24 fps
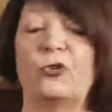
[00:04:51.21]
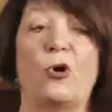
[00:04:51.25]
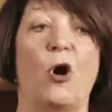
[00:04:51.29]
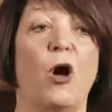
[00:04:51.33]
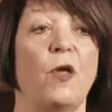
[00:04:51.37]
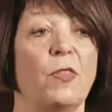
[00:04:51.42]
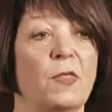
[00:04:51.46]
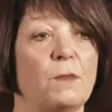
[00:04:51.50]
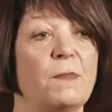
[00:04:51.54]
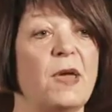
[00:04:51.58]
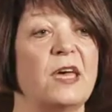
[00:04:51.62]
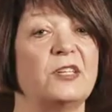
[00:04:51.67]

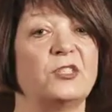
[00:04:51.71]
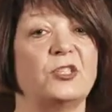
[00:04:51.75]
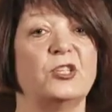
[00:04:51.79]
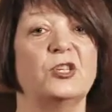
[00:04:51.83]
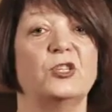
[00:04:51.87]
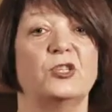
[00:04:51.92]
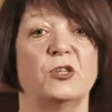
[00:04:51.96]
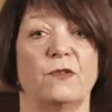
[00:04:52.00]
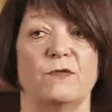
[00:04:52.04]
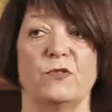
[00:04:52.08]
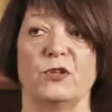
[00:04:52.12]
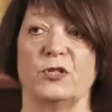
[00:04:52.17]
called The
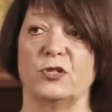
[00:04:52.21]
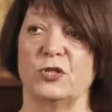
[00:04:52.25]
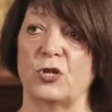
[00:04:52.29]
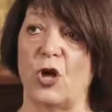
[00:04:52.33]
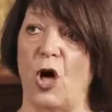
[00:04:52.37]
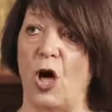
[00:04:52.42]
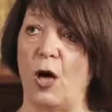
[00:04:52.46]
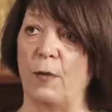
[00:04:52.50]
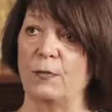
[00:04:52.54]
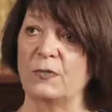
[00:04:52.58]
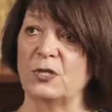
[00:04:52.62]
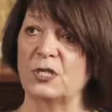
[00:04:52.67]
Message of the
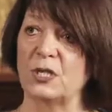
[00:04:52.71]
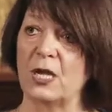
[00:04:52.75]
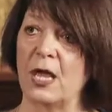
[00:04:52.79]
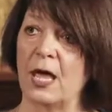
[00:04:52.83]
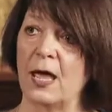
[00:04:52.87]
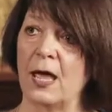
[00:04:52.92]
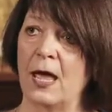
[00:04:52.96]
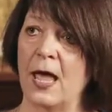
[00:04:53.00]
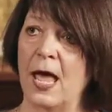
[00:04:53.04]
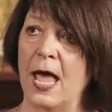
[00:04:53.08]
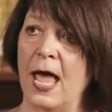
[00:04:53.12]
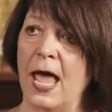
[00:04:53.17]
Psalms.
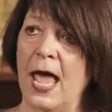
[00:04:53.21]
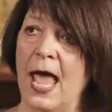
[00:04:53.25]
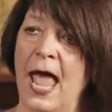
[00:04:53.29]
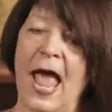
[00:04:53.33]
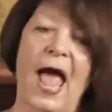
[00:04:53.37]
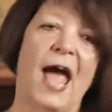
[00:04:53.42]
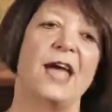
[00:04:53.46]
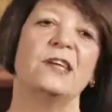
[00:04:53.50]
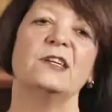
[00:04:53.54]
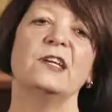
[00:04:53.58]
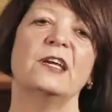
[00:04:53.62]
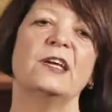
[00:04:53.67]

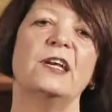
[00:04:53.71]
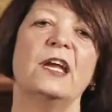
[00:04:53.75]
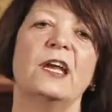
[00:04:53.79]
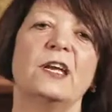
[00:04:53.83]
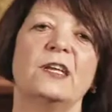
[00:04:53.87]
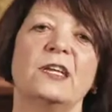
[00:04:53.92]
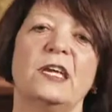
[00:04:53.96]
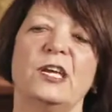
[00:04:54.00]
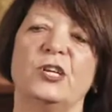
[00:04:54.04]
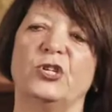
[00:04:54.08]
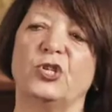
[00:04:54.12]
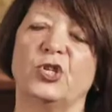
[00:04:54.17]
And in
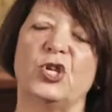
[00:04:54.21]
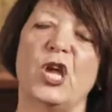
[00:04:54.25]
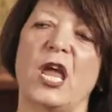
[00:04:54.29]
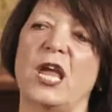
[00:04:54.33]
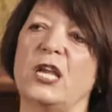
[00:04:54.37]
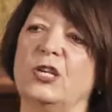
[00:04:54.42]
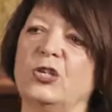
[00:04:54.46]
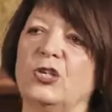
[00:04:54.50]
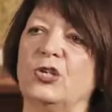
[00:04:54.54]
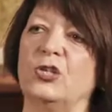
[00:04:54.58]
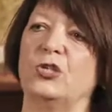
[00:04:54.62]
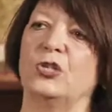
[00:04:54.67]
it, he
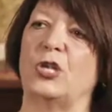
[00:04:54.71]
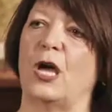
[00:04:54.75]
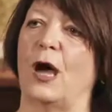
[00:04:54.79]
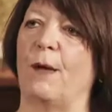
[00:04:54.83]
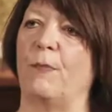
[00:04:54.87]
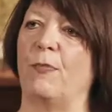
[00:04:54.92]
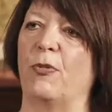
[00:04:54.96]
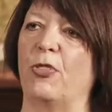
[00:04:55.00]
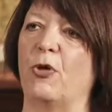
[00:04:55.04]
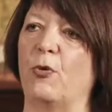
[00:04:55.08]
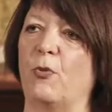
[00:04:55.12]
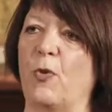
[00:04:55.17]
changes
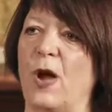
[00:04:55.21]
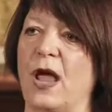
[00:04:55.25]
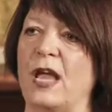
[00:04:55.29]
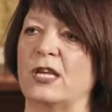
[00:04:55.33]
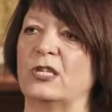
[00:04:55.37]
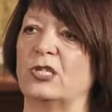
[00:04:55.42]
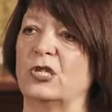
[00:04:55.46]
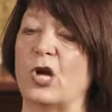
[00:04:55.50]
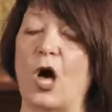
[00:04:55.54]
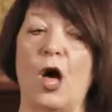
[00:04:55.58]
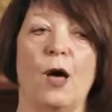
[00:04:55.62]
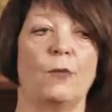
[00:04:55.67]
up the way
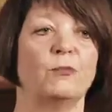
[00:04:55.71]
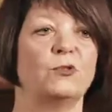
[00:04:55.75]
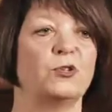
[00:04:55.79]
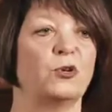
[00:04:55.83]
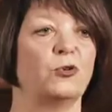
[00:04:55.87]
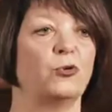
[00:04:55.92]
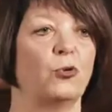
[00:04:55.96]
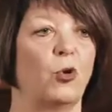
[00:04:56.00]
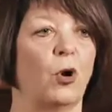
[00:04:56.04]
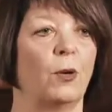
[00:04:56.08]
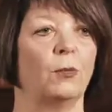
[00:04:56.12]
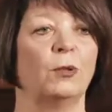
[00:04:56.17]
Psalms are
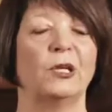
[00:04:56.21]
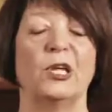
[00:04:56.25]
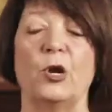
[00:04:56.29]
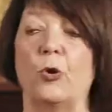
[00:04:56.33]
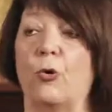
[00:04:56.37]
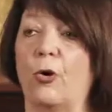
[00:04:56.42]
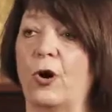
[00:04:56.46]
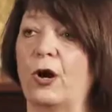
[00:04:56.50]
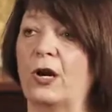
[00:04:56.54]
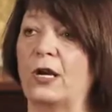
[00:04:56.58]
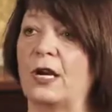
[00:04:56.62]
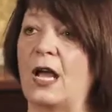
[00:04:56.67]
normally
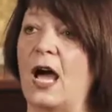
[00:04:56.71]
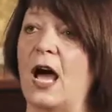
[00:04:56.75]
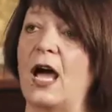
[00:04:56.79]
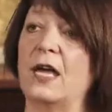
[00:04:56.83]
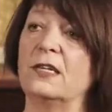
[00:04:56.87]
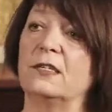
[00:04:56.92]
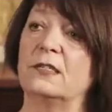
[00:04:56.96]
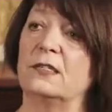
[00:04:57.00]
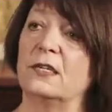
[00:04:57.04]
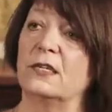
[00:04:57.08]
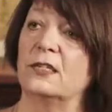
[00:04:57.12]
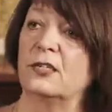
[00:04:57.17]

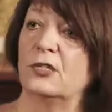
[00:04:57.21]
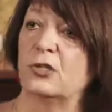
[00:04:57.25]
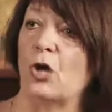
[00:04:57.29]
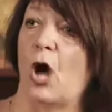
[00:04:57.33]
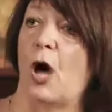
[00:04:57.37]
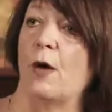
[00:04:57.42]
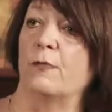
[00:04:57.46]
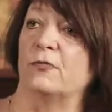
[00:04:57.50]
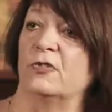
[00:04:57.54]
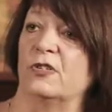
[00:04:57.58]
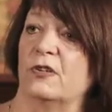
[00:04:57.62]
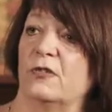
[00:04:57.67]
organized as
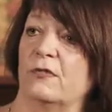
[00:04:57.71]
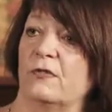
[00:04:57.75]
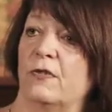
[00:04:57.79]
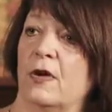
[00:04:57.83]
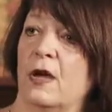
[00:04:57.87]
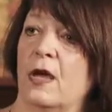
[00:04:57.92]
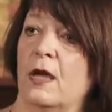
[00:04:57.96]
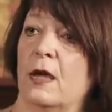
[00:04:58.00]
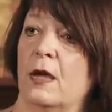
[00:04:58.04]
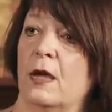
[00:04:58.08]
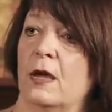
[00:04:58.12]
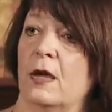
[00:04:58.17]
Psalms of
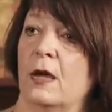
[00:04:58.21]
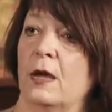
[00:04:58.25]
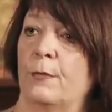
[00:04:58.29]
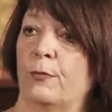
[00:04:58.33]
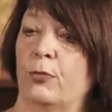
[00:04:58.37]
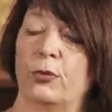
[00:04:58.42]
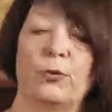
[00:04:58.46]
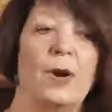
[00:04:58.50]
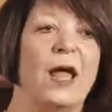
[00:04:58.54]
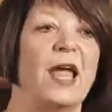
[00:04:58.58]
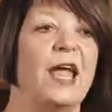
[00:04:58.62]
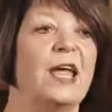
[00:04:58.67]

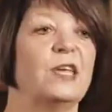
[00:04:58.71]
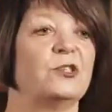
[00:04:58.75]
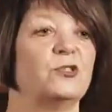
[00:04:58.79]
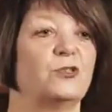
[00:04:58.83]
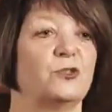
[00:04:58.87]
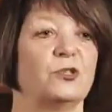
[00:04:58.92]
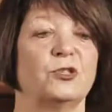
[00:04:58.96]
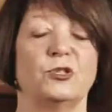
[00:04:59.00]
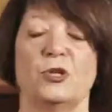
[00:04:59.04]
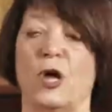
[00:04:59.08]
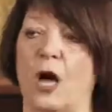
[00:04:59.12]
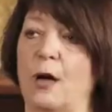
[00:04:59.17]
praise or
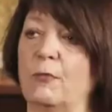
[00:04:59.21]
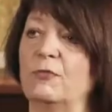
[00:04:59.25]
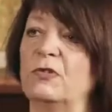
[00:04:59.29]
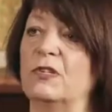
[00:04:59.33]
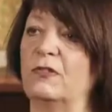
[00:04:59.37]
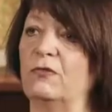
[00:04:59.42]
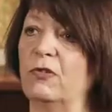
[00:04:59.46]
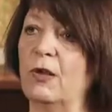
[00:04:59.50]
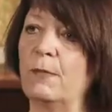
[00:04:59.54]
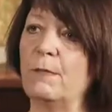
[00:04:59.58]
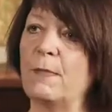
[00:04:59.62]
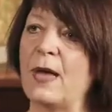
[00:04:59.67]
Psalms
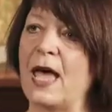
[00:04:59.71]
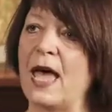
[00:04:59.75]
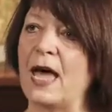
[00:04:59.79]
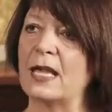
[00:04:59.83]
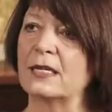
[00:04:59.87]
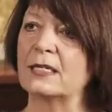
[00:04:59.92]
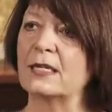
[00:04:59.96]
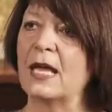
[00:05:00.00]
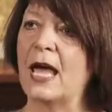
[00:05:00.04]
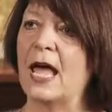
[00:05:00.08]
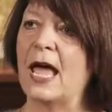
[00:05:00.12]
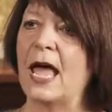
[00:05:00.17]
of
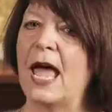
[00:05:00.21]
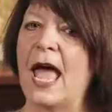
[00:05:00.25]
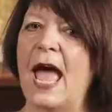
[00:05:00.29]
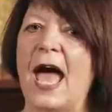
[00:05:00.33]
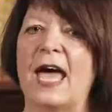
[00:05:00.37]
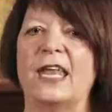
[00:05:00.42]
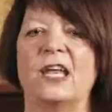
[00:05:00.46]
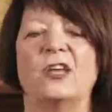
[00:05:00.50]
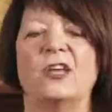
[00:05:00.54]
lament. And